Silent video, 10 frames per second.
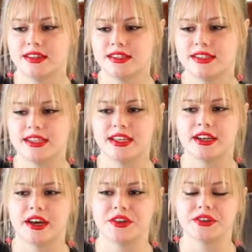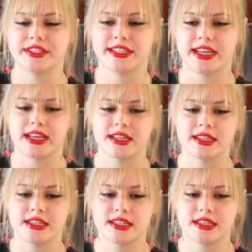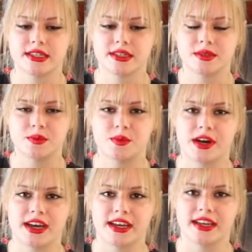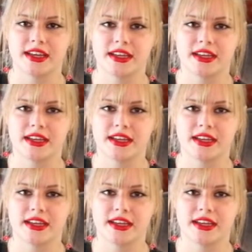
see it and understand why